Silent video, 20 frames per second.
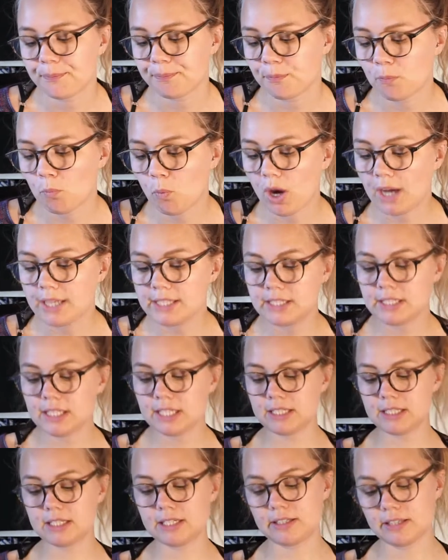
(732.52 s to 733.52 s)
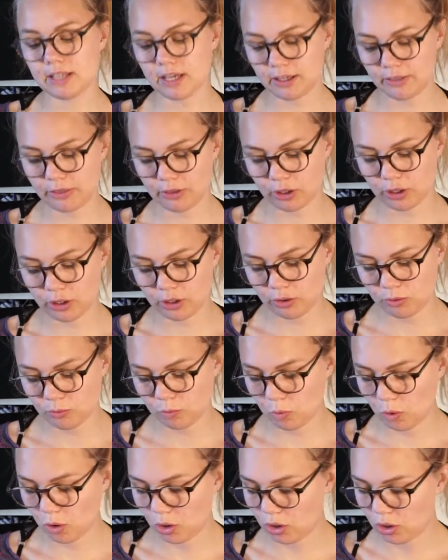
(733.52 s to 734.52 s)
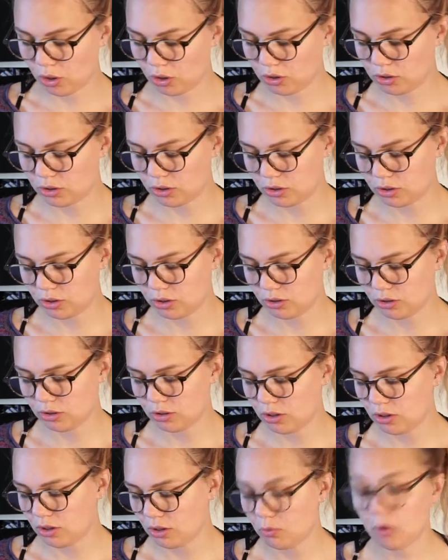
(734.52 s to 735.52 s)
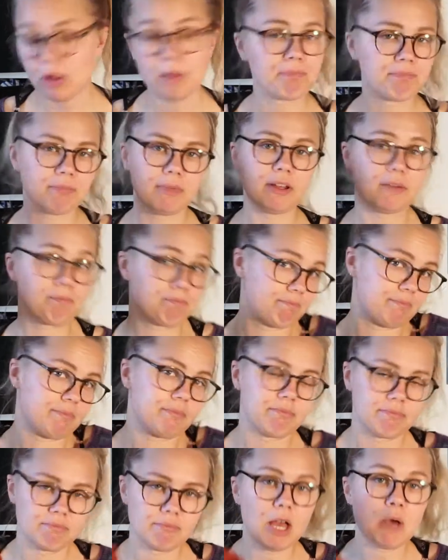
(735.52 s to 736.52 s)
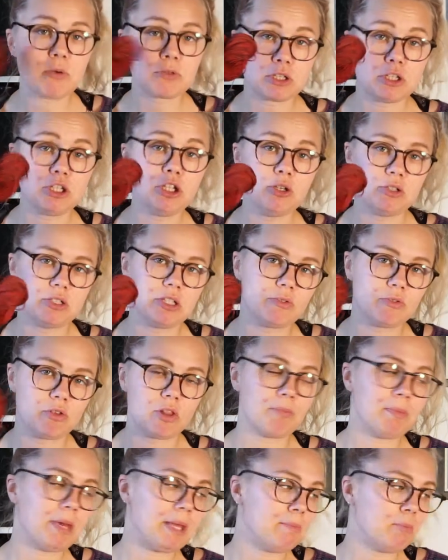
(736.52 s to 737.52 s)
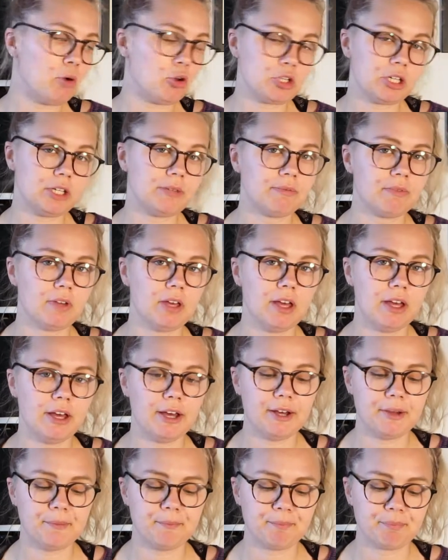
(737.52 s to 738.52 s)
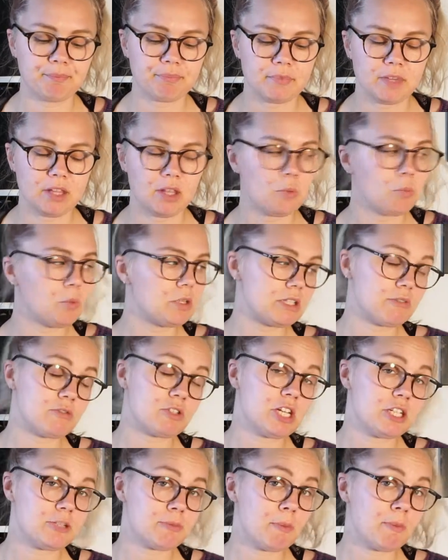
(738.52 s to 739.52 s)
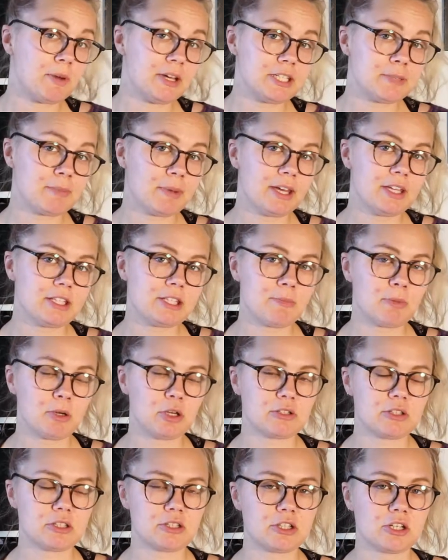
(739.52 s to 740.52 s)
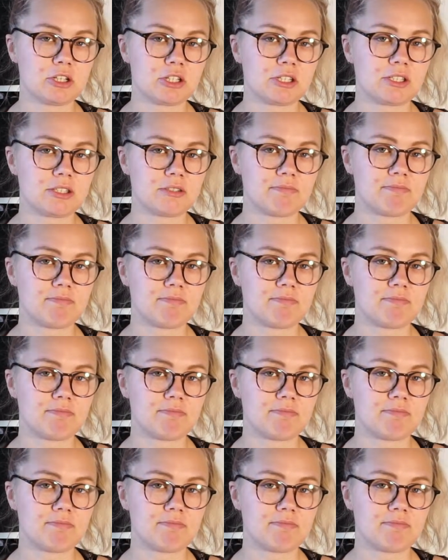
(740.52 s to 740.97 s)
What I did decide though was, well, I was going to use this for the main body, which I've changed my mind about because I started